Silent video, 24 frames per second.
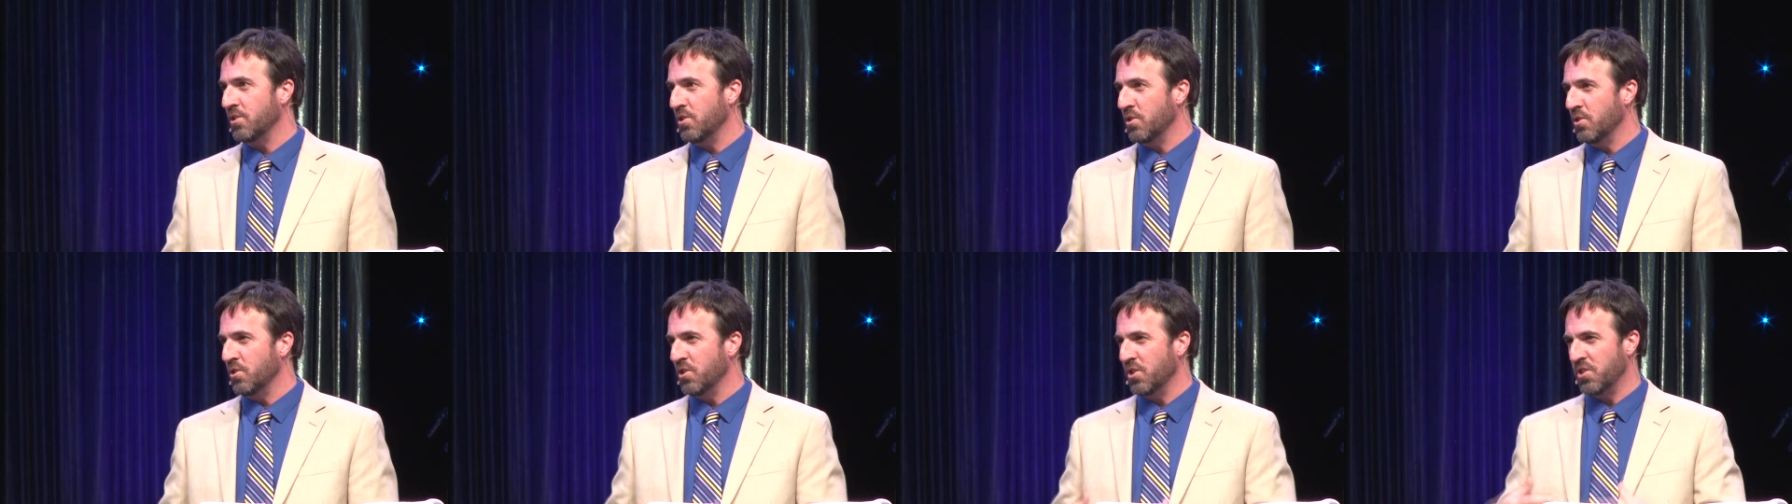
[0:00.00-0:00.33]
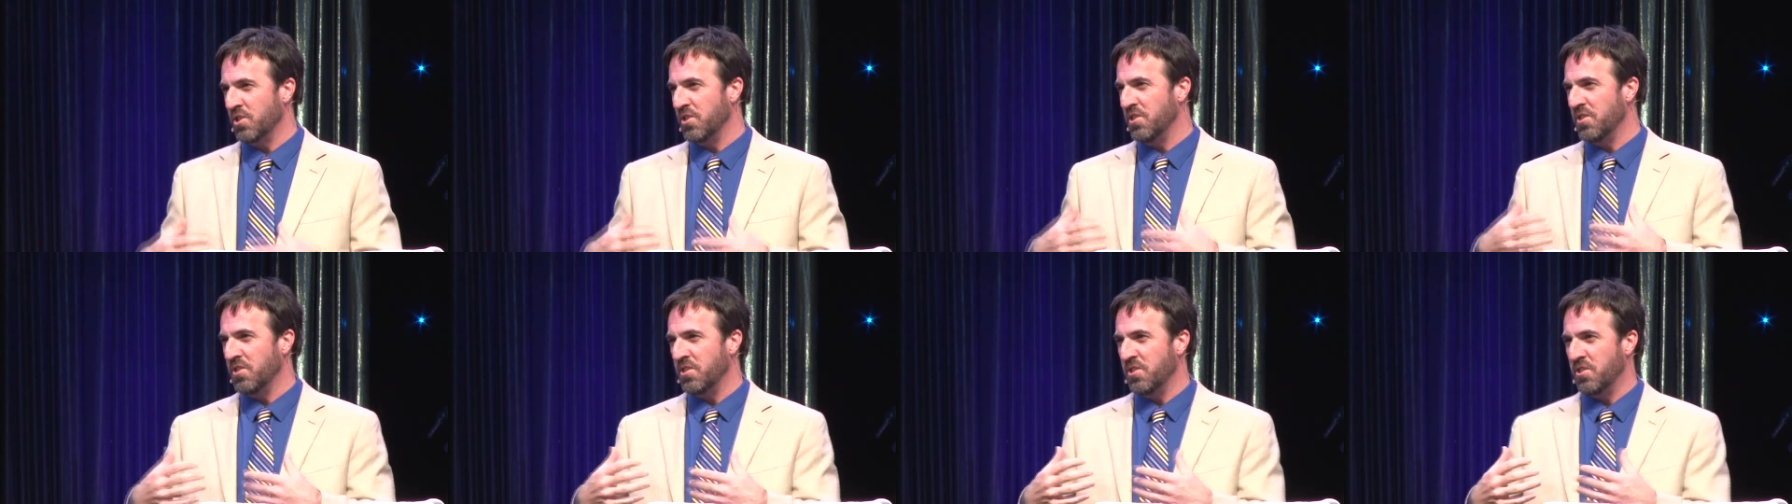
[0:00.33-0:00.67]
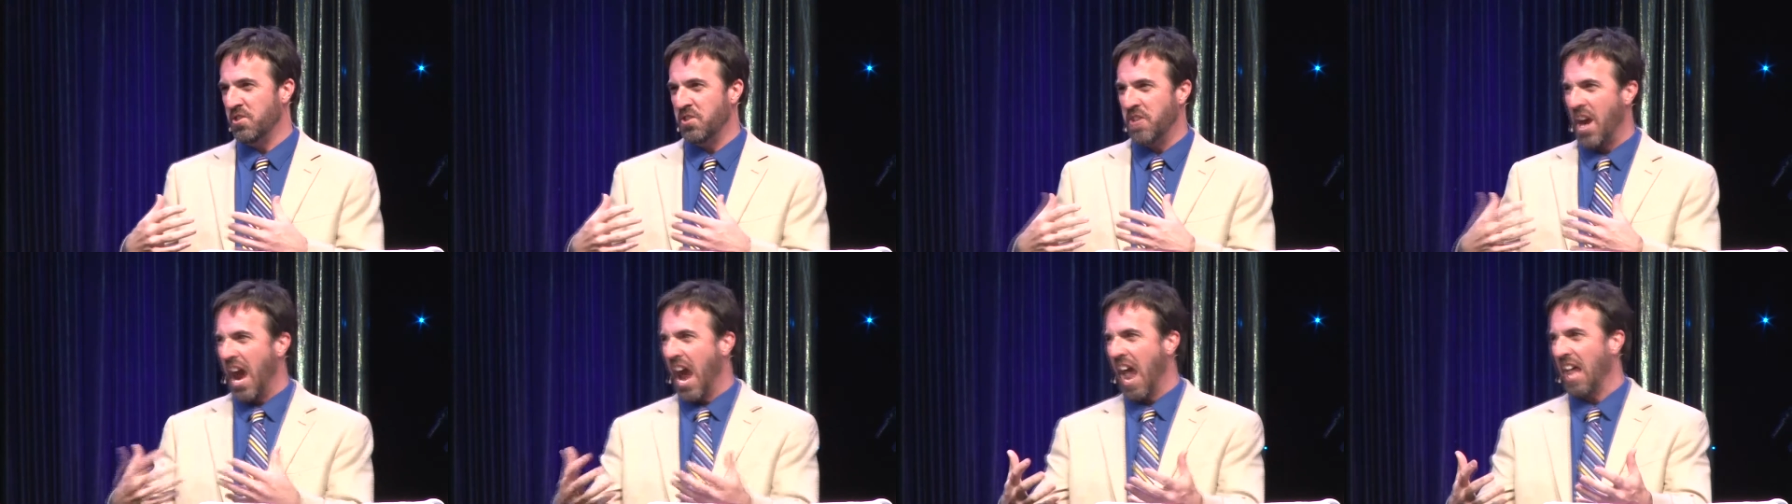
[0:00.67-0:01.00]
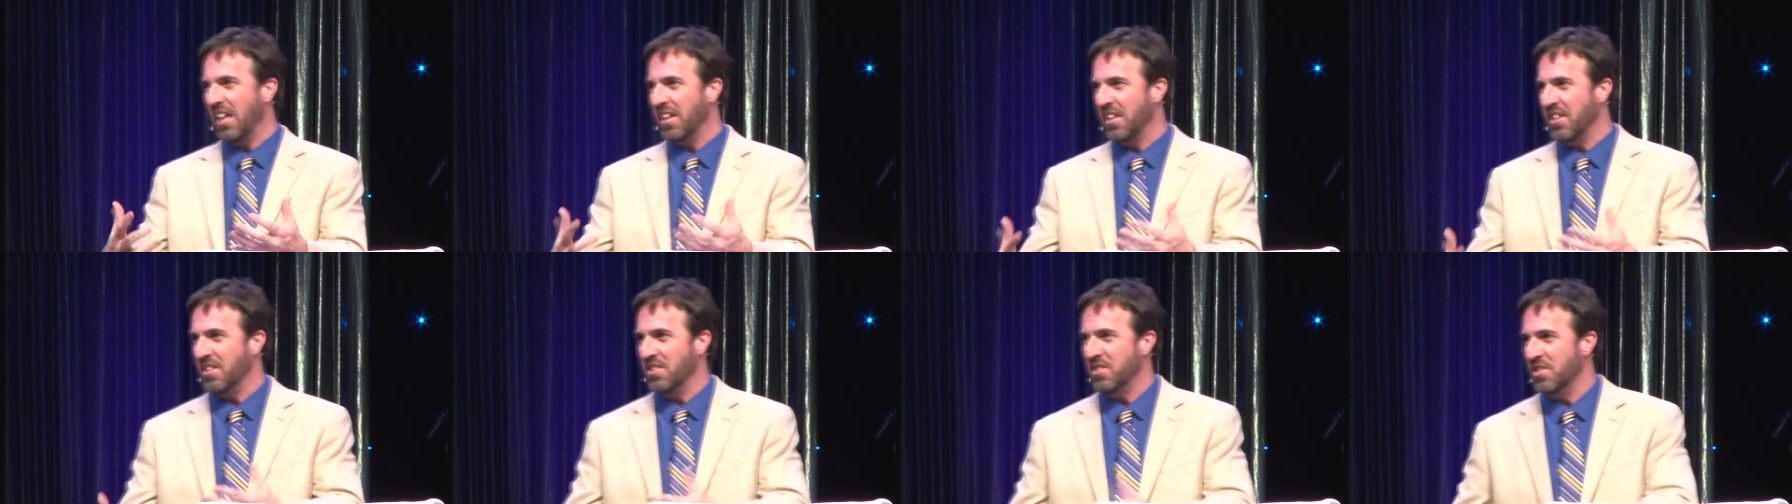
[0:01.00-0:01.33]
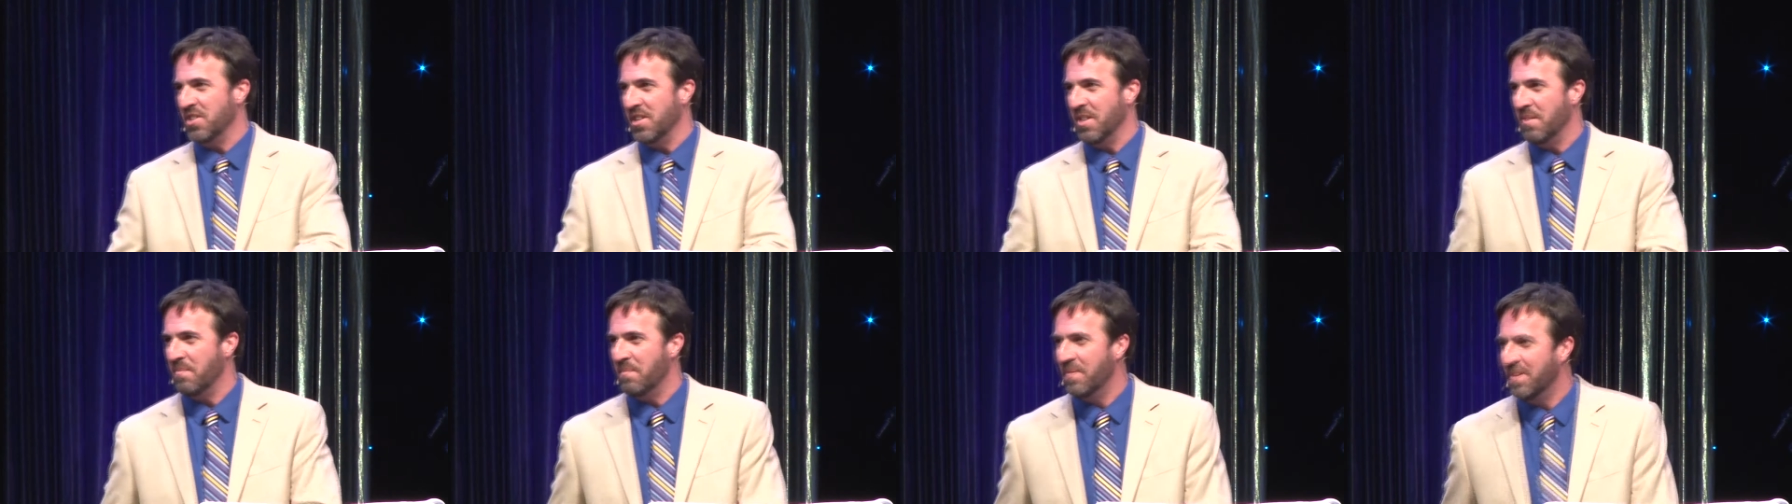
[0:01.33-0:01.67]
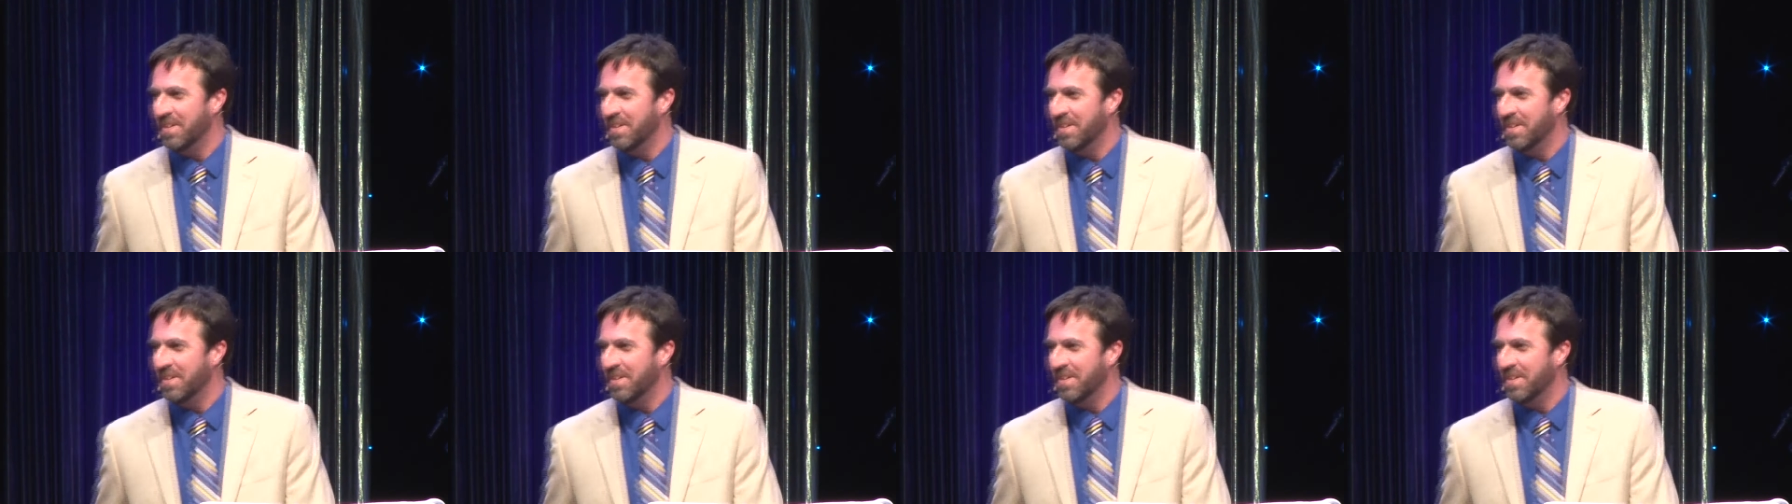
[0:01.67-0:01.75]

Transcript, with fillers: You just challenge them.